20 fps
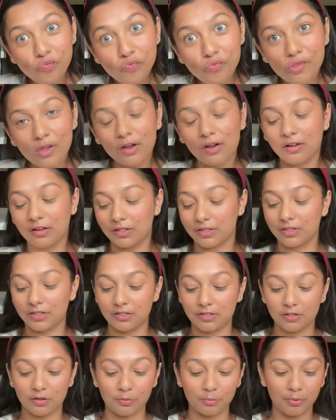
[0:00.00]
Oh, it's
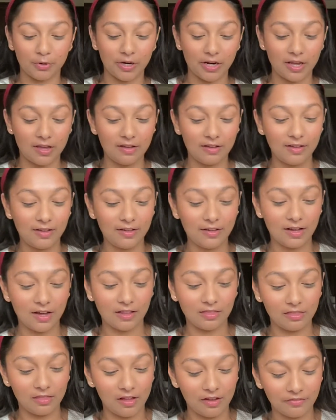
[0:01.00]
so pretty. I
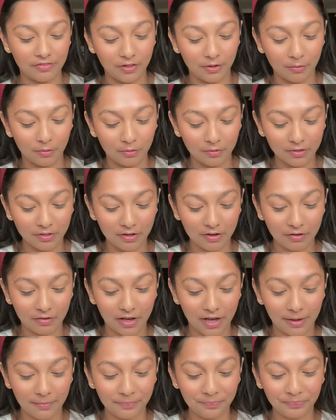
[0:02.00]
love the gold.
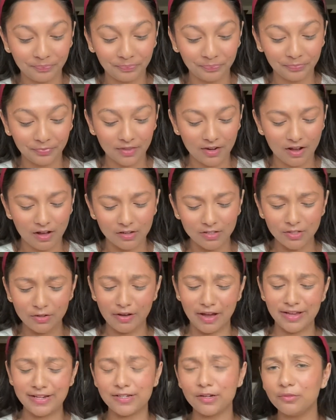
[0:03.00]
Okay. Also,
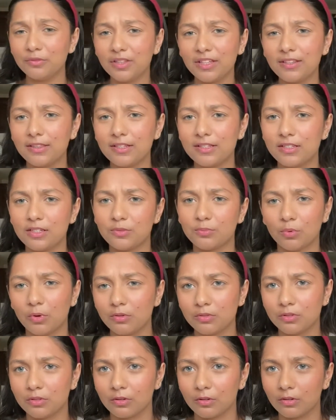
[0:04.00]
I don't think this is
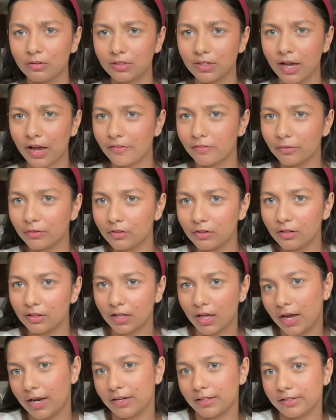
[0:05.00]
rose gold. Everyone
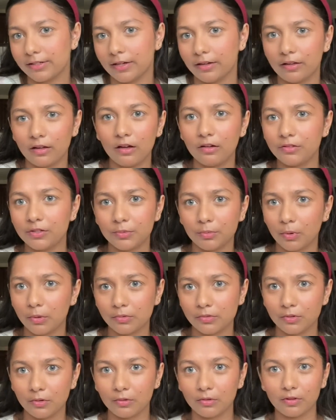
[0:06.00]
online is like, oh, it's rose
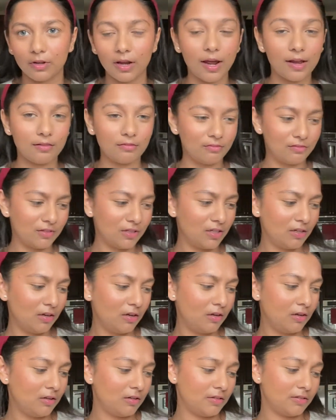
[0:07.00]
gold.
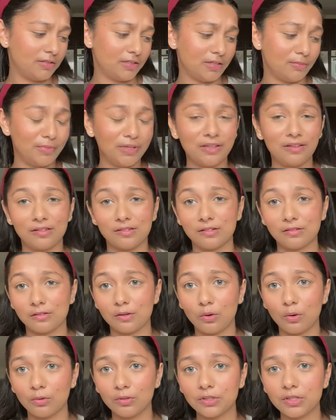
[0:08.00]
To me, this is
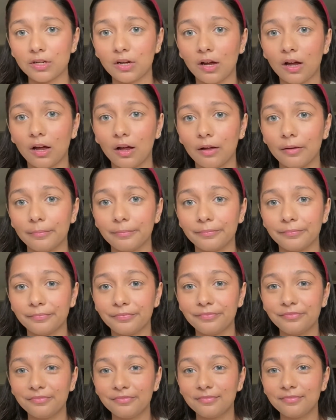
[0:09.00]
gold.
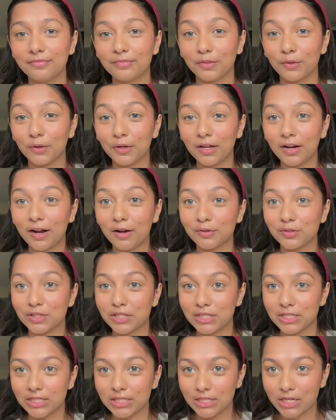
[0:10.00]
Look at how
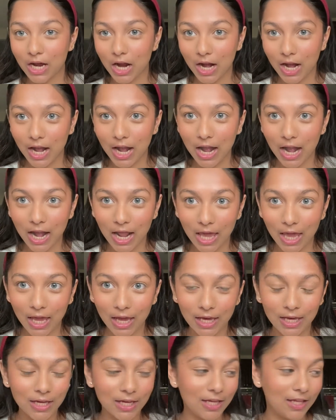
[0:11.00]
stunning.
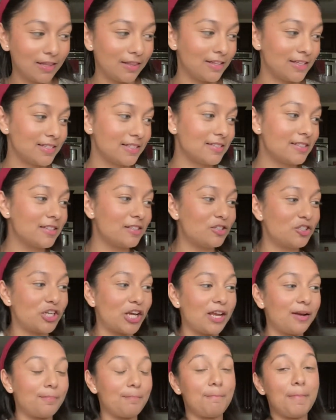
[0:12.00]
This is the
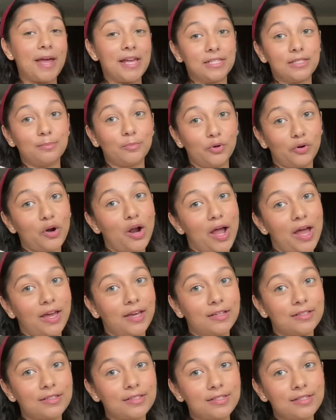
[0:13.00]
shade
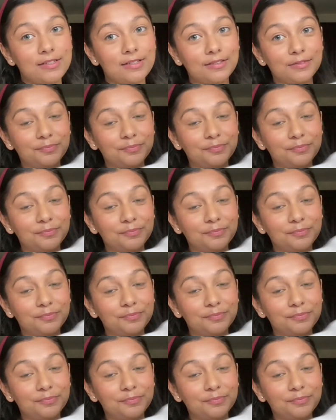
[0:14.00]
Mesmerized.